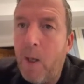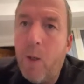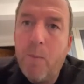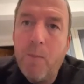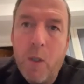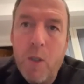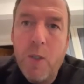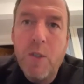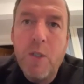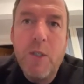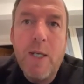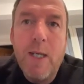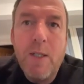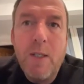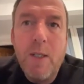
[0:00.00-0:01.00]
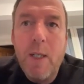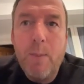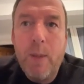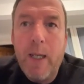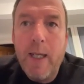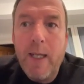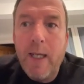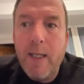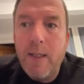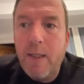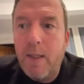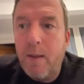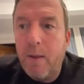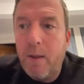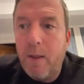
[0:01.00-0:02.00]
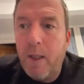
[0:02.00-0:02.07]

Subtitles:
I'm not going to suggest that you play against